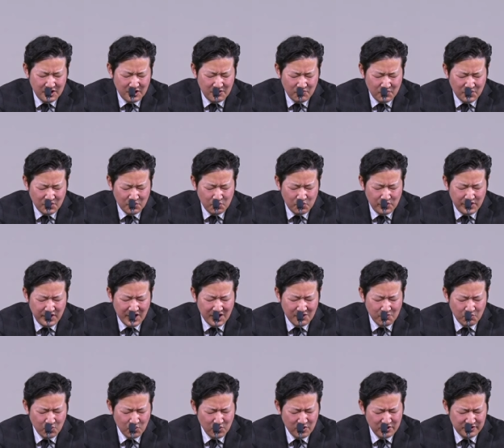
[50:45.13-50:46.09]
But we
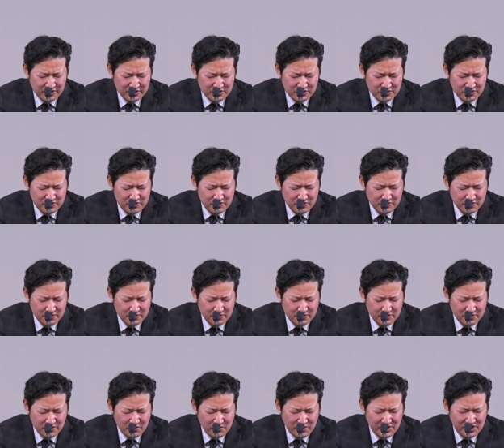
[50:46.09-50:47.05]
have work to do.
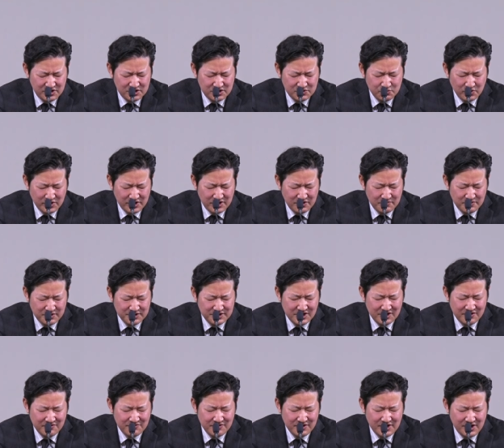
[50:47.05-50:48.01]
Each one of us
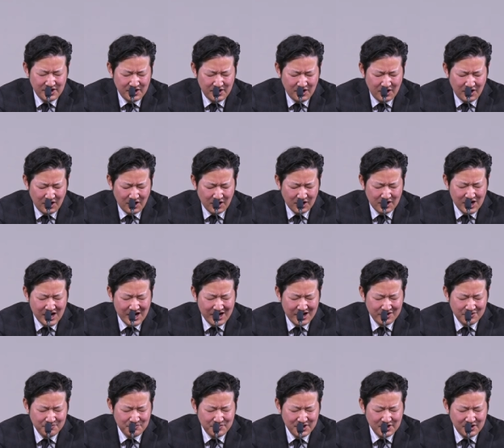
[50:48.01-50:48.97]
have
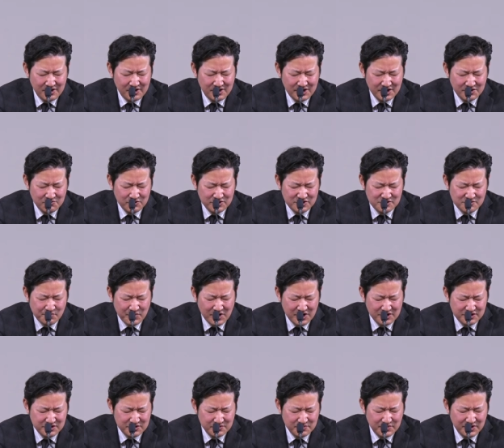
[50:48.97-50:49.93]
accountability and
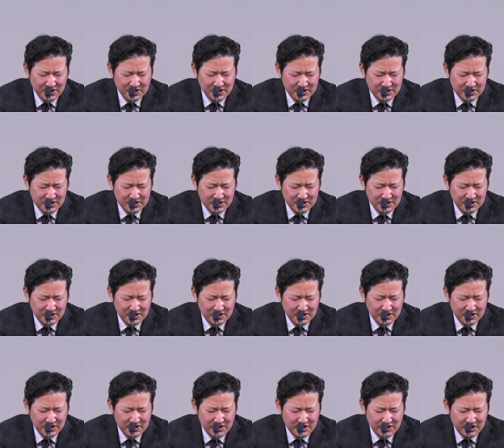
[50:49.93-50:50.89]
responsibility
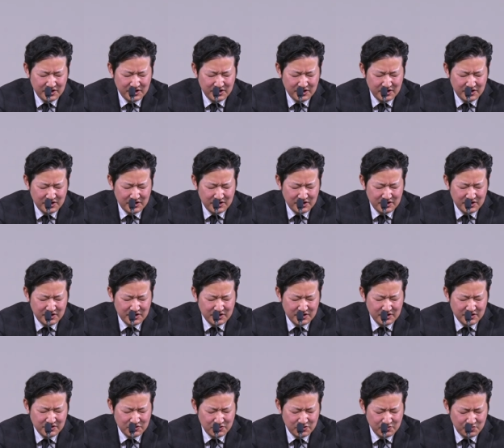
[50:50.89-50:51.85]

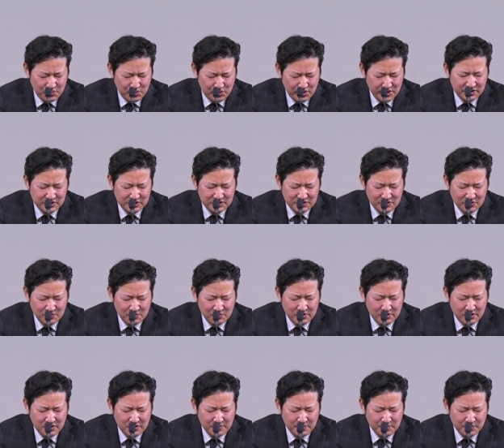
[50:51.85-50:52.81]
to preach the
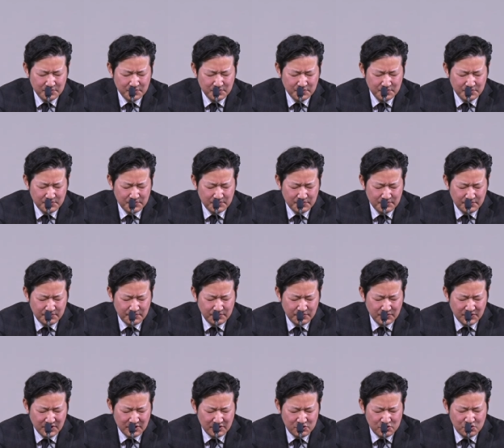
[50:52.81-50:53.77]
word
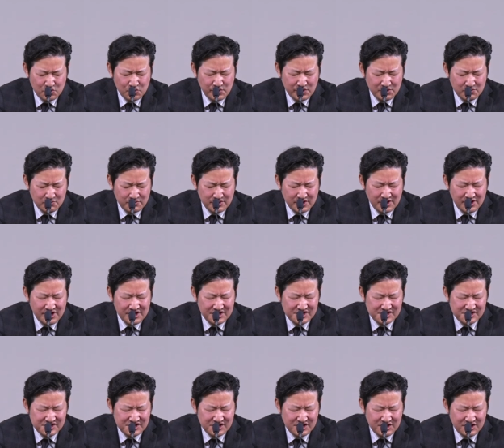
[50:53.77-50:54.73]
do we really
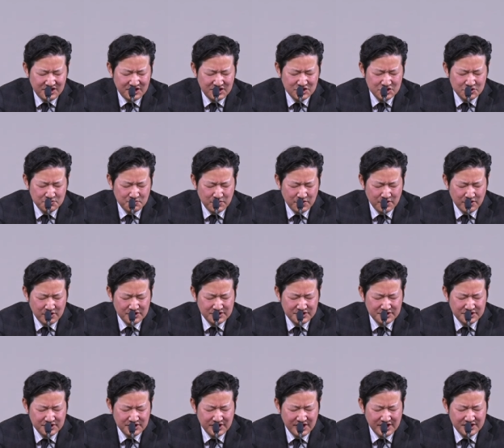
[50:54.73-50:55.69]
see each
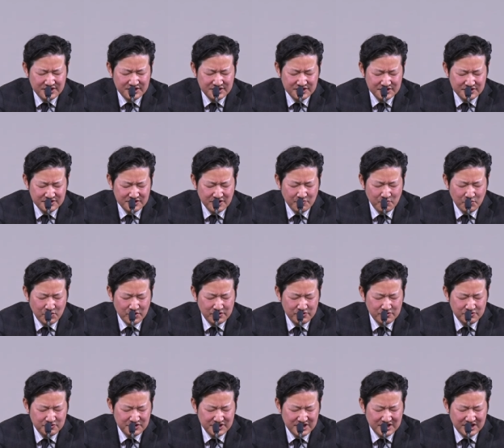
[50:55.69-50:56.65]
person as someone
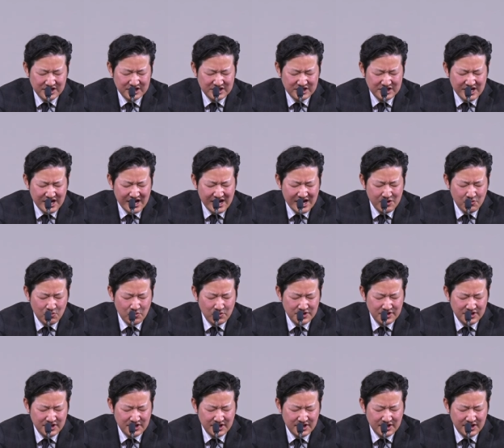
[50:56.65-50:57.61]
who's going to die
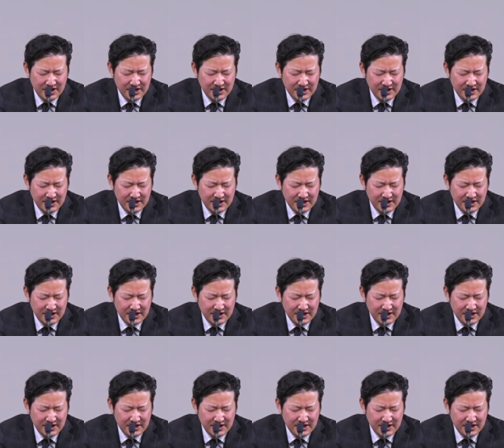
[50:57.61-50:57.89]
one day